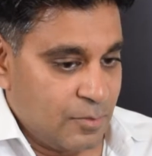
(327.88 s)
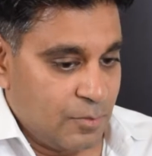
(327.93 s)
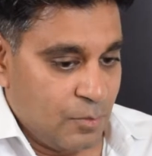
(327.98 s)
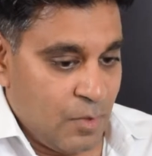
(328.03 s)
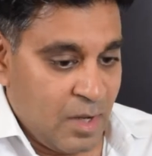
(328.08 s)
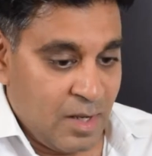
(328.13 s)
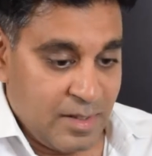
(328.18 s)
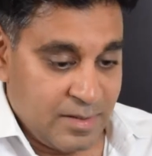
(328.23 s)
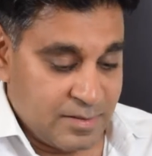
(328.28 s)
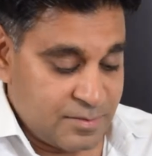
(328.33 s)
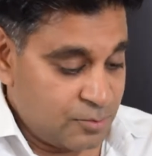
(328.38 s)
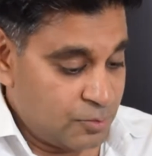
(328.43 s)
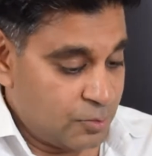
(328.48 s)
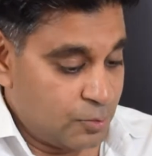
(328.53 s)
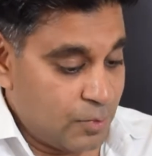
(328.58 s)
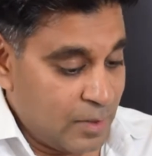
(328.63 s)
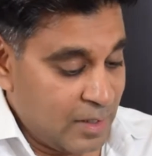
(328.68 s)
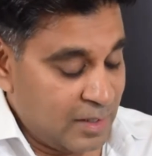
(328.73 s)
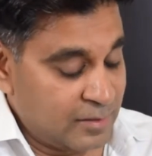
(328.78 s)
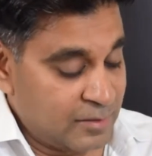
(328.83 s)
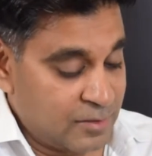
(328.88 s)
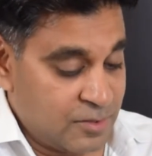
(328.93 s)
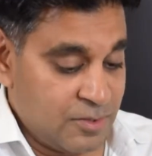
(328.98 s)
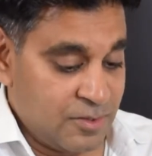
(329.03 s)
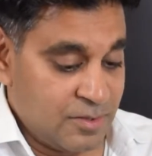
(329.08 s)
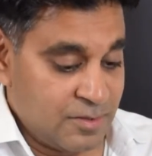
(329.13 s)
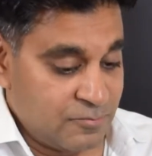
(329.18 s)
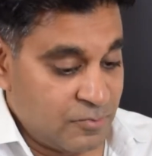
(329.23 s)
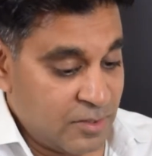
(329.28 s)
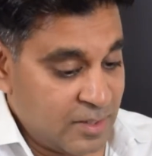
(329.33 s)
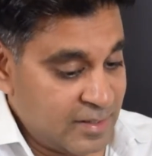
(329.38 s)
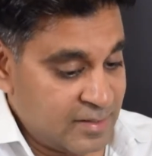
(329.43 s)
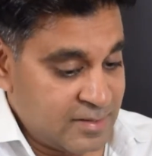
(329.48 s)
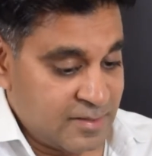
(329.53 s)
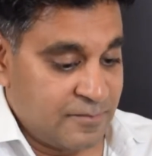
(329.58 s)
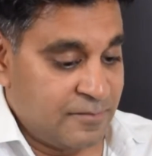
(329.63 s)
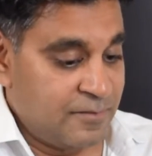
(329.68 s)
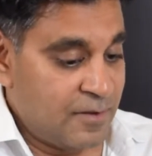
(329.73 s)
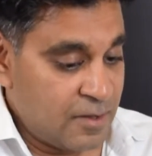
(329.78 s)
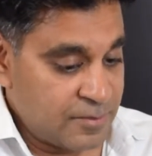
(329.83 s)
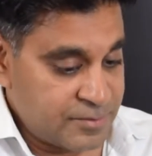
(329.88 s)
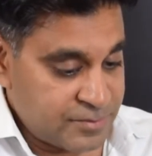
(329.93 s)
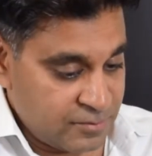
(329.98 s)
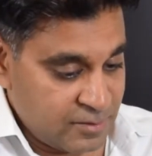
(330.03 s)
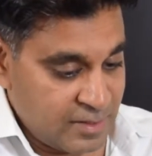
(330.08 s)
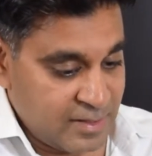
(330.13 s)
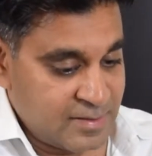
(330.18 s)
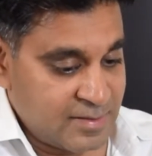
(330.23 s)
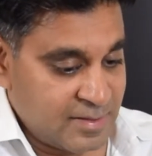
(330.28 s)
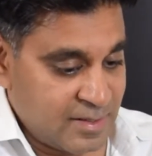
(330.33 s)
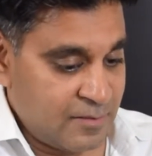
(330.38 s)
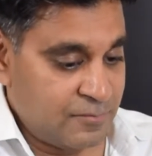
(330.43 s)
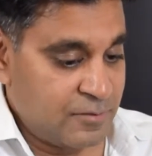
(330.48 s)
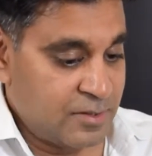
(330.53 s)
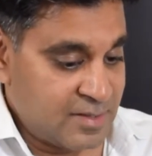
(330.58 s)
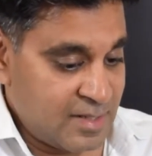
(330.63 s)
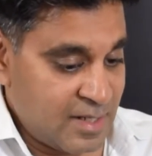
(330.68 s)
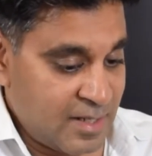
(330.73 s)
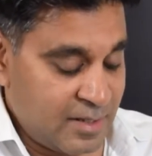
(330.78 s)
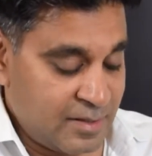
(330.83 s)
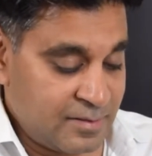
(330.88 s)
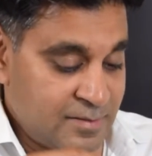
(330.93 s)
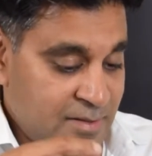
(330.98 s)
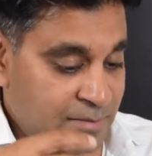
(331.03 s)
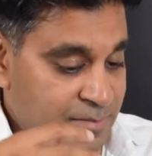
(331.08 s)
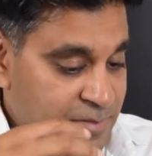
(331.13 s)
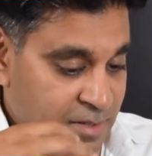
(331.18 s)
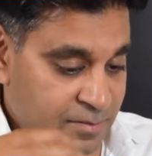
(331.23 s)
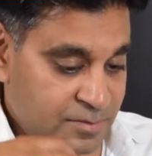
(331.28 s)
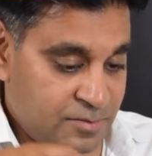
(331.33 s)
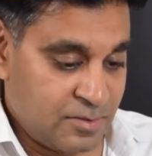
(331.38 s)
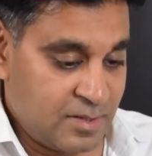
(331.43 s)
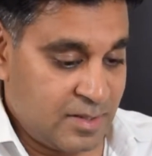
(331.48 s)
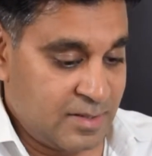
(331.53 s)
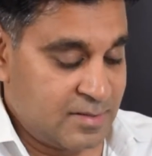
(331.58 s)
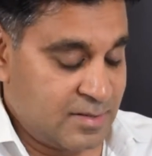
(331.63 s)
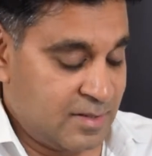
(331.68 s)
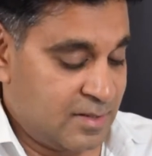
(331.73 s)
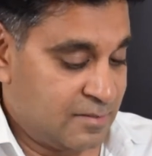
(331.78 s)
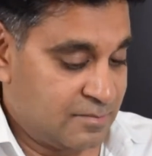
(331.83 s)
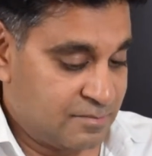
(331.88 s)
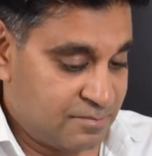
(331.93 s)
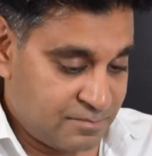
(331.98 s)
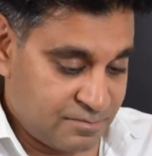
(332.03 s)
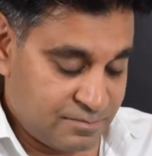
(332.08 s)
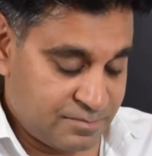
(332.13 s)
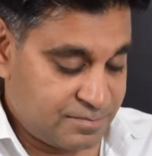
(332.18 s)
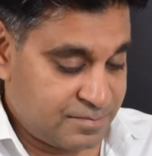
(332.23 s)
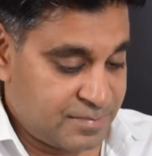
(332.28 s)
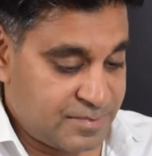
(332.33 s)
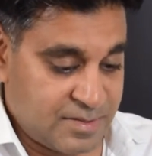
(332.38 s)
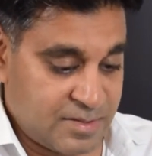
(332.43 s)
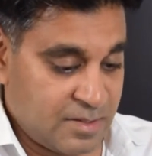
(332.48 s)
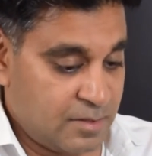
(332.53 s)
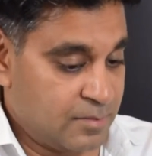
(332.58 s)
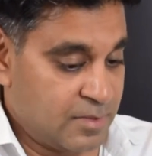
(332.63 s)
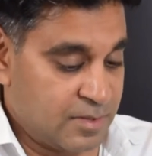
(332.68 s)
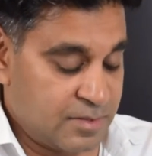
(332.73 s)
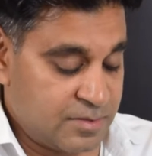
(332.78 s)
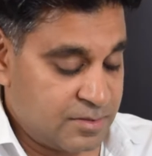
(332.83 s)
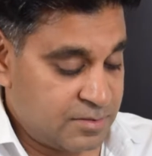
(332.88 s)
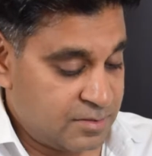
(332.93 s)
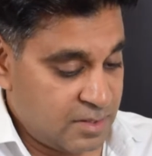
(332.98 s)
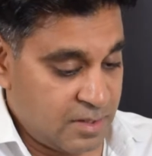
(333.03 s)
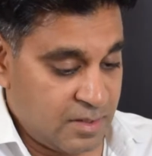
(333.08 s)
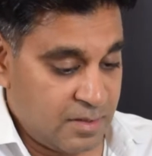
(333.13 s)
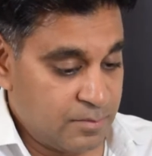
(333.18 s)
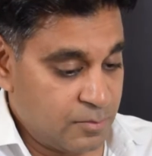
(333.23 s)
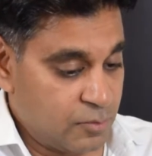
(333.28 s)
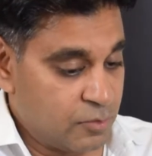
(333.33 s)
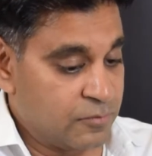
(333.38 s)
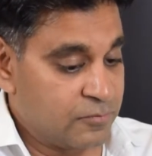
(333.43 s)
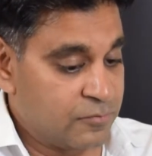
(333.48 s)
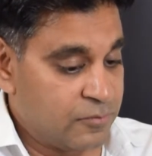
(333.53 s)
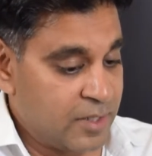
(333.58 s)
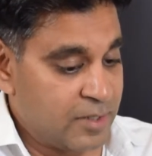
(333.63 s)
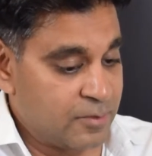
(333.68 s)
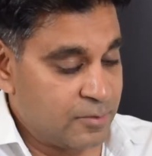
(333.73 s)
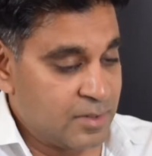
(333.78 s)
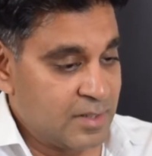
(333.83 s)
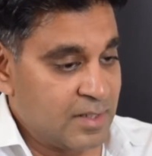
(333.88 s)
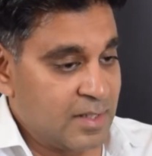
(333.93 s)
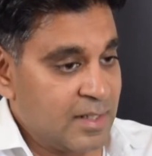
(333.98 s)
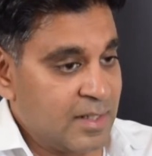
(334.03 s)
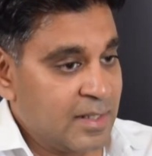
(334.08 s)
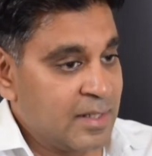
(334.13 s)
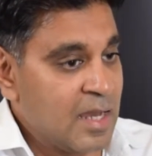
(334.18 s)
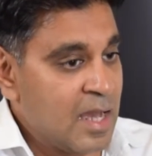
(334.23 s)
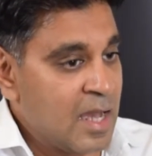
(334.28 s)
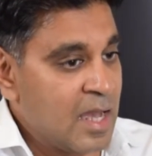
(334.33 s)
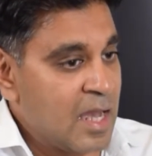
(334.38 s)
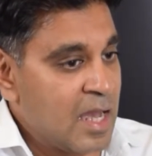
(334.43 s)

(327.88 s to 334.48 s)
While it's all well and good releasing faster, releasing every day, sometimes releasing so much more frequently,